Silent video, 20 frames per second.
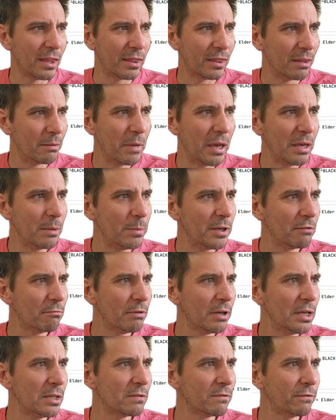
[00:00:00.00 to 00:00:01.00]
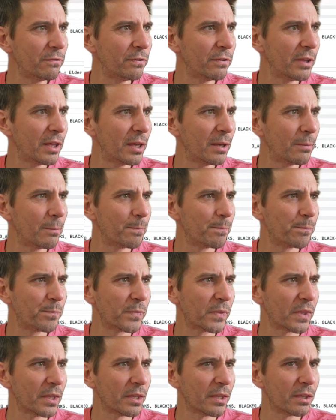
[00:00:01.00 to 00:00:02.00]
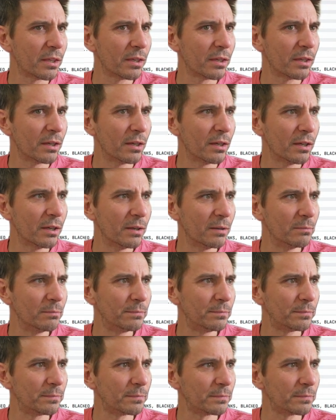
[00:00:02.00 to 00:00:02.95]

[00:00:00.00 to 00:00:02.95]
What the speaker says: There may be a reason for that. I'd